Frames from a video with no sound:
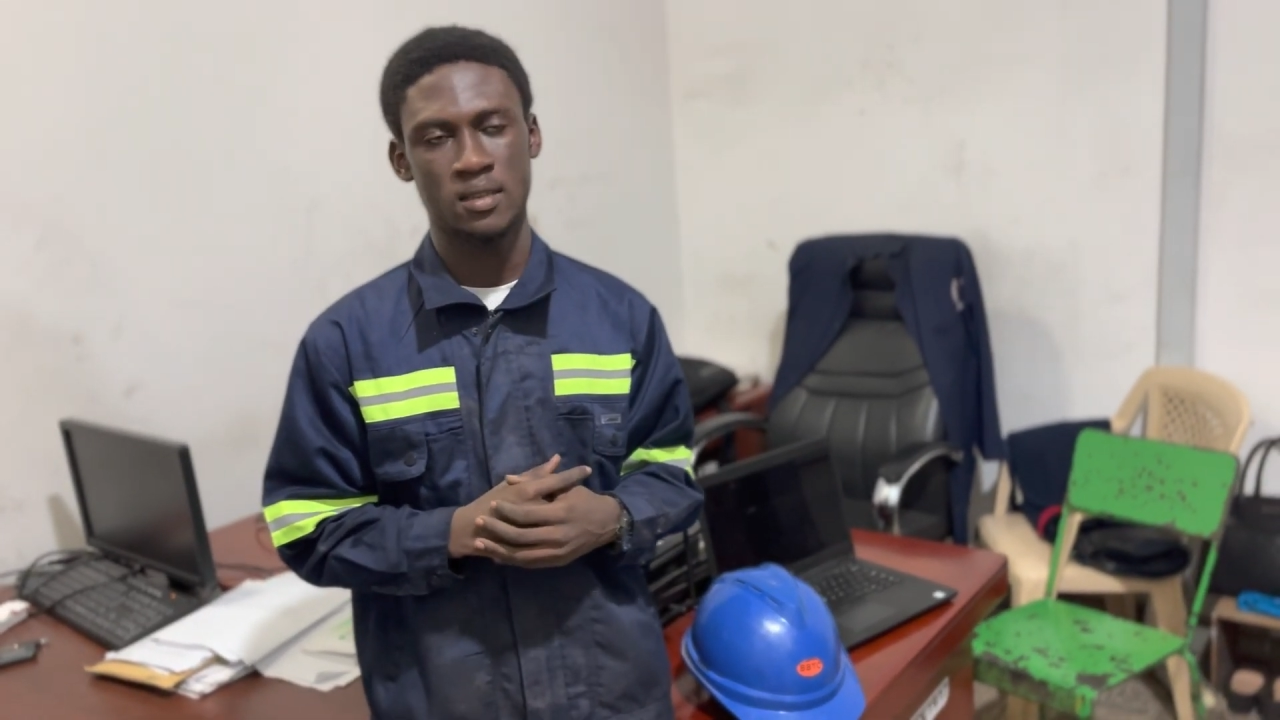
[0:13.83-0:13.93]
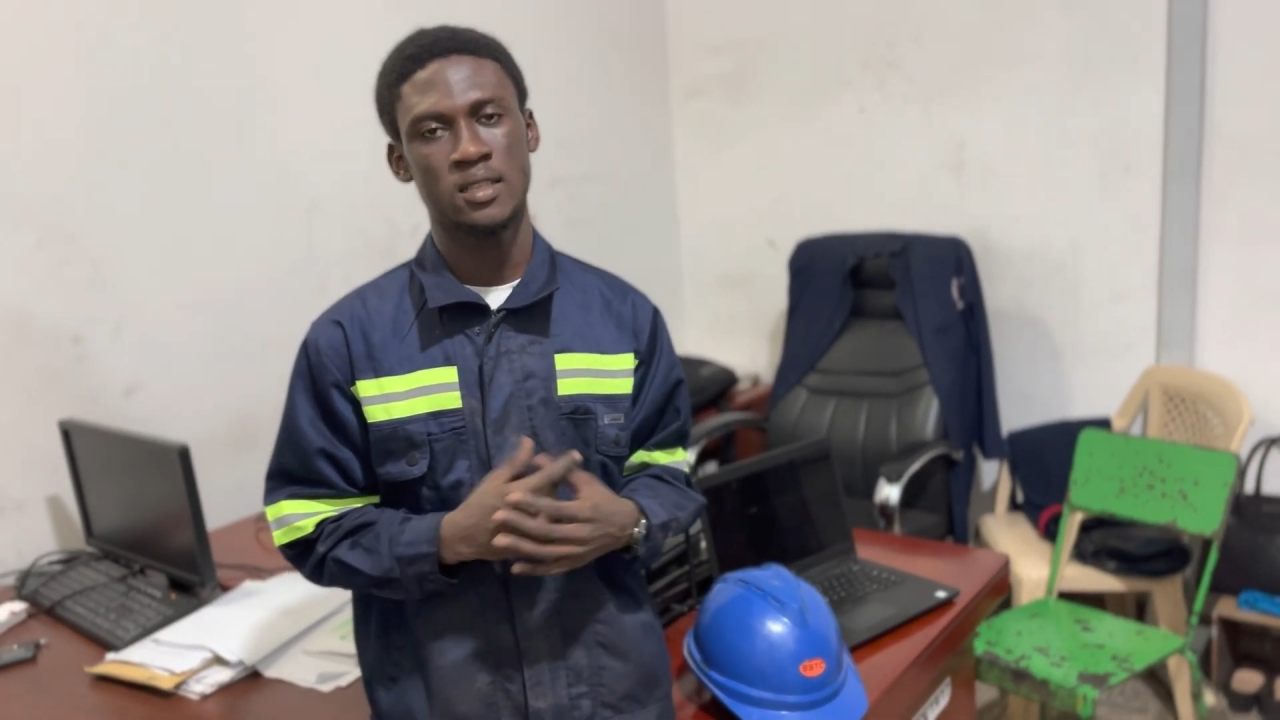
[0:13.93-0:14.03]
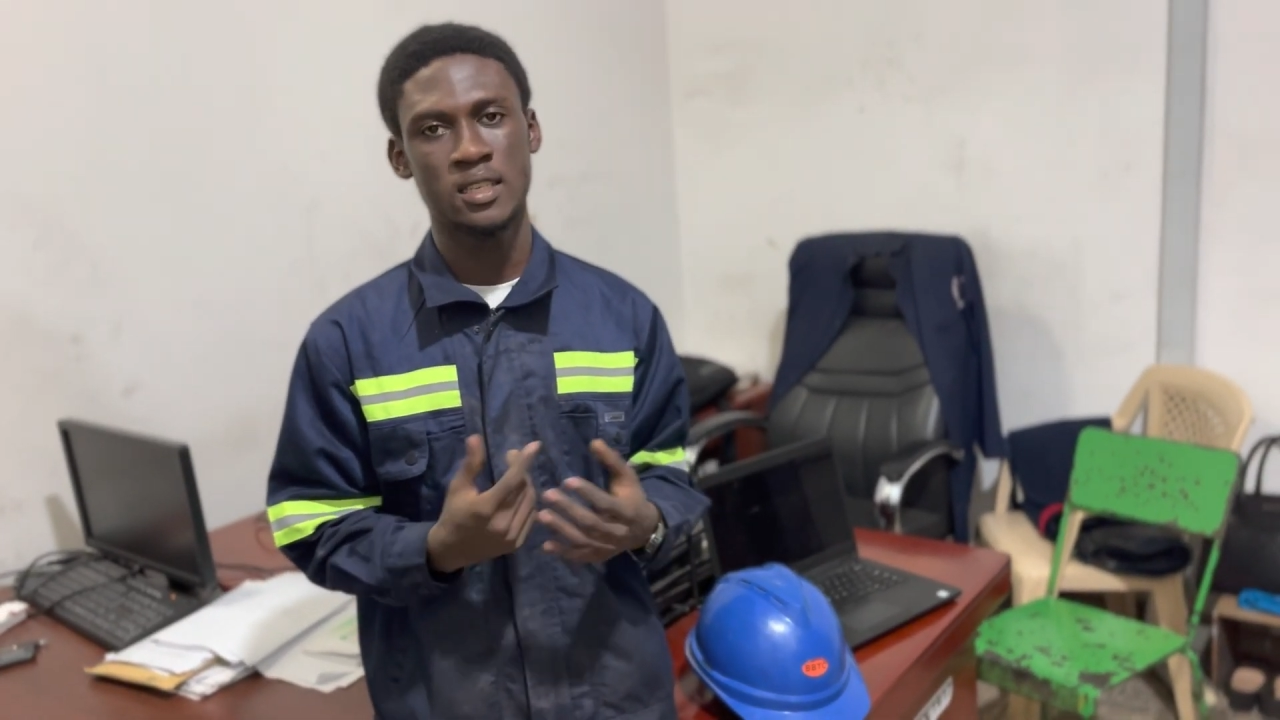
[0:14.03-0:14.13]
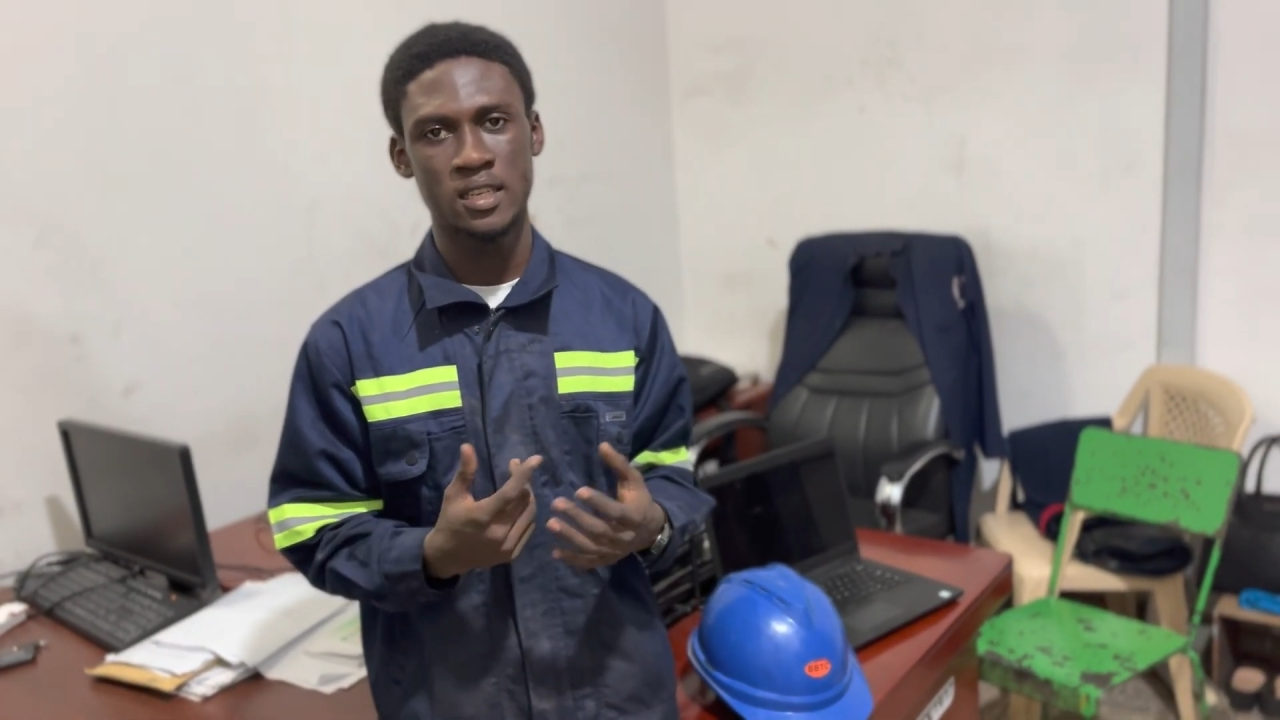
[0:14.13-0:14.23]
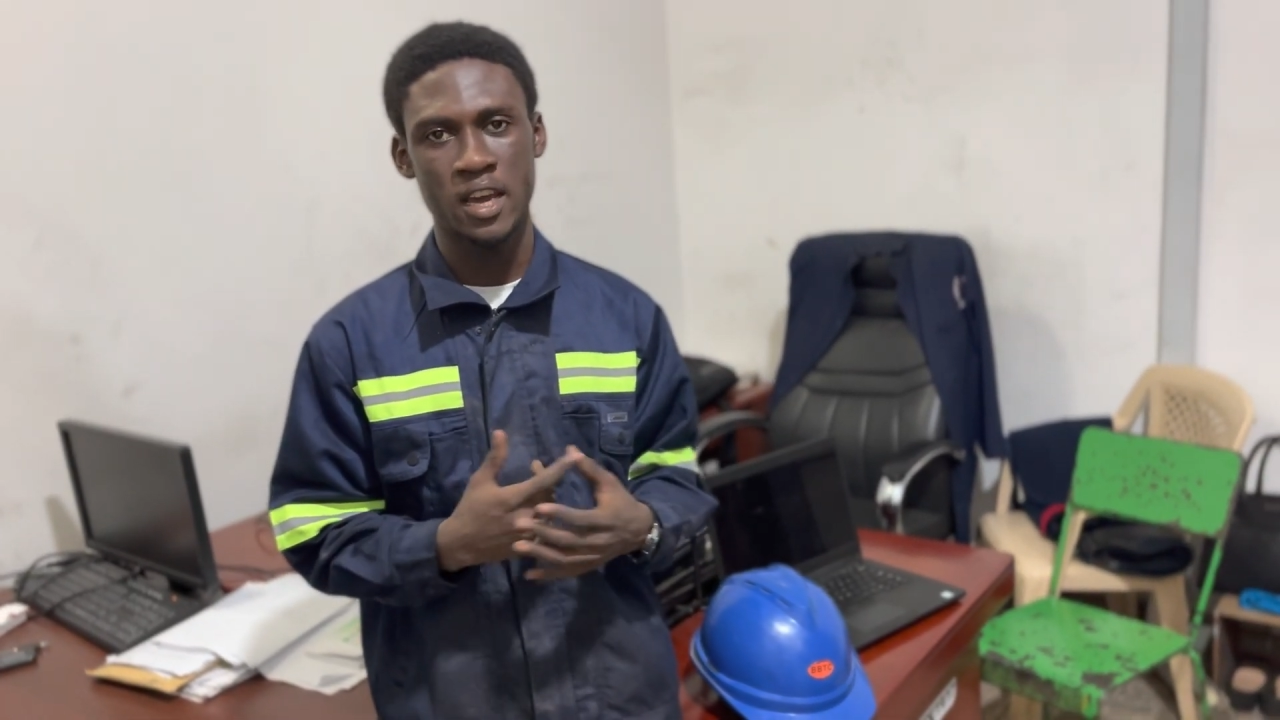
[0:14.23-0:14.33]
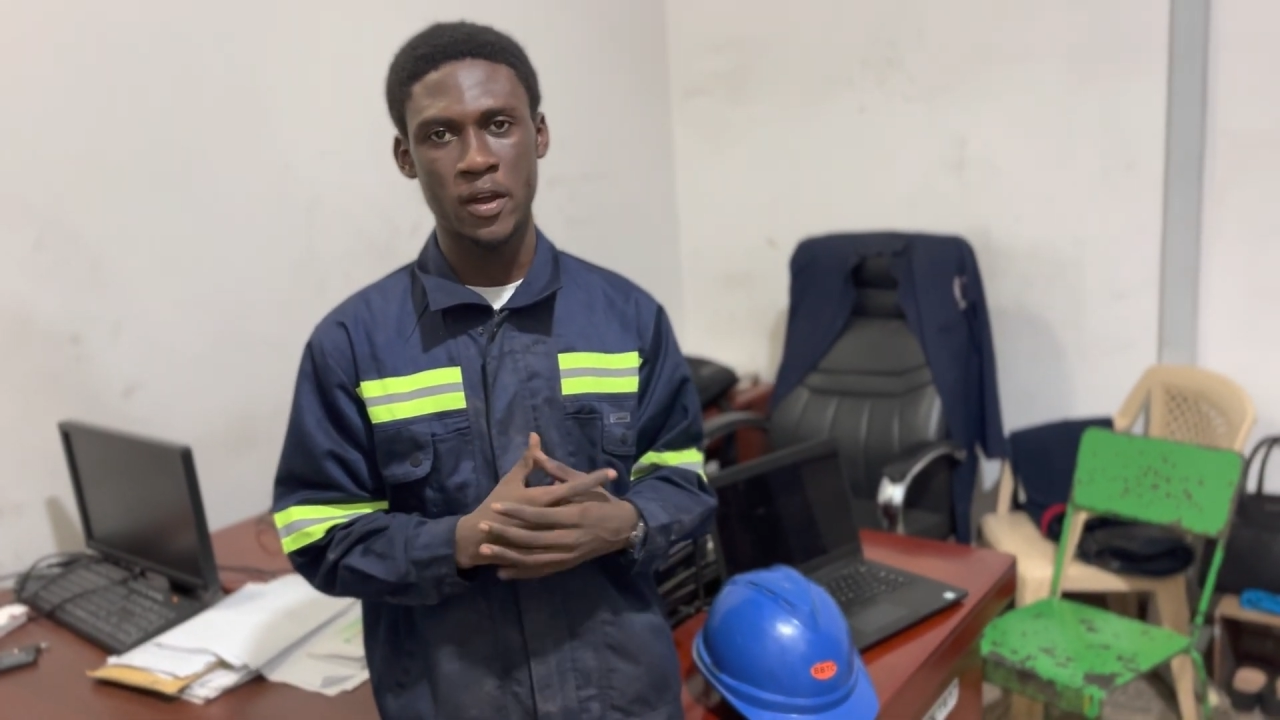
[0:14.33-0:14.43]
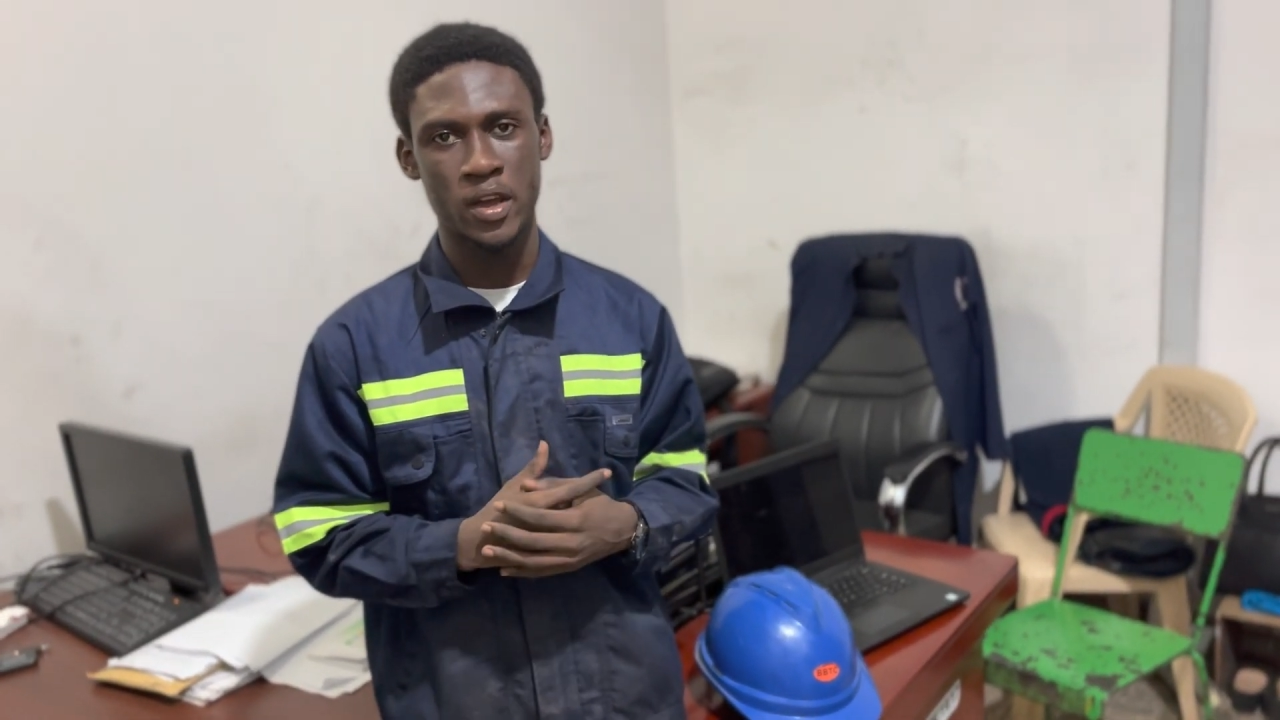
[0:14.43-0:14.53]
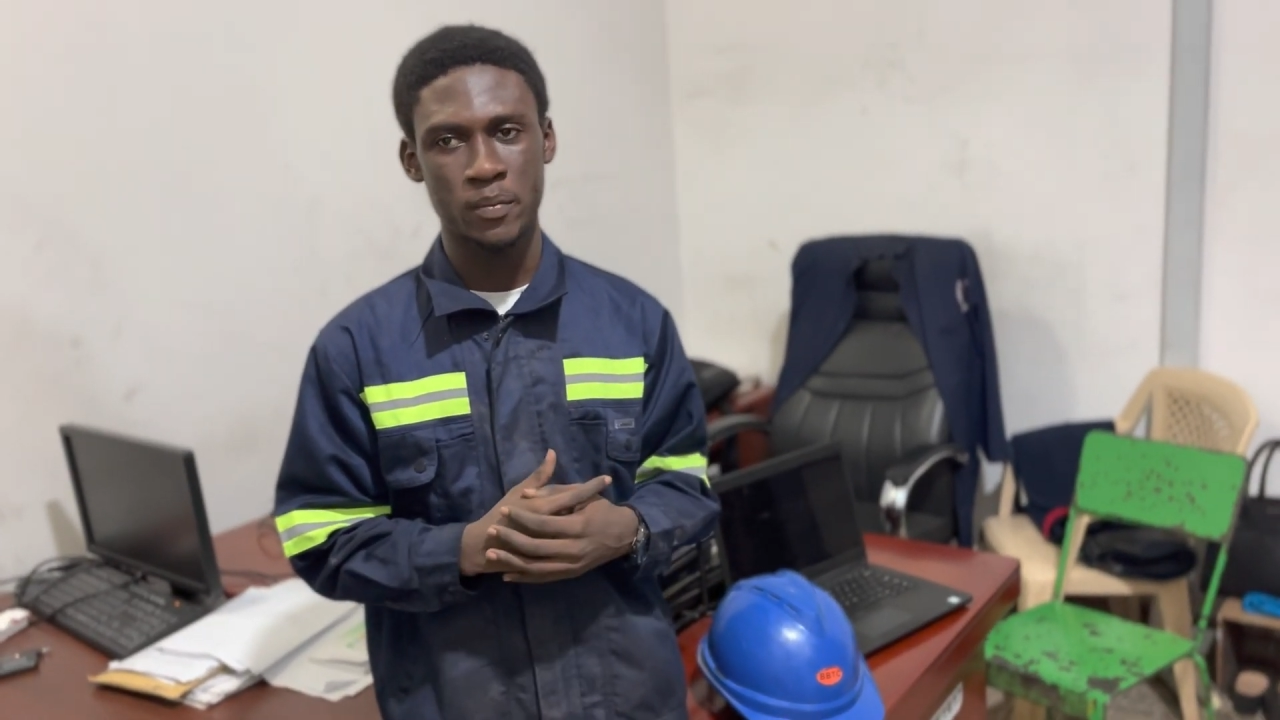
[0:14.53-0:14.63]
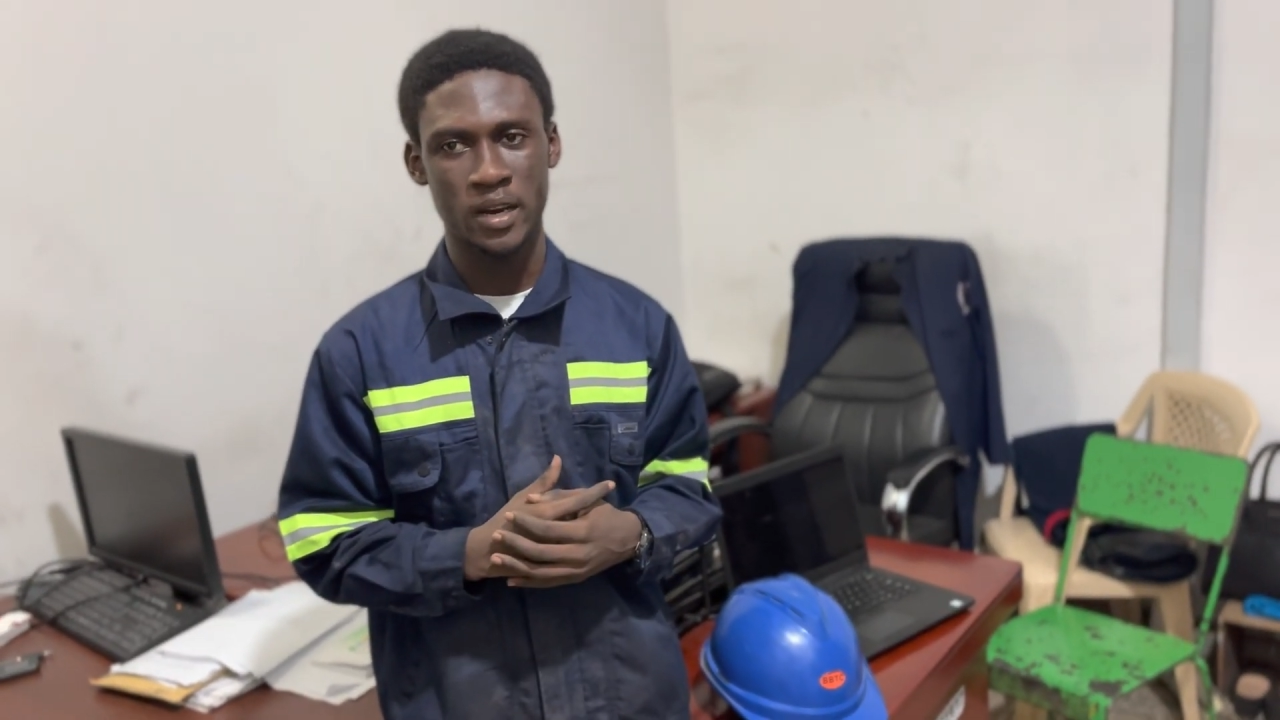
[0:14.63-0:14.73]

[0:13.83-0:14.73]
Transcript: engineering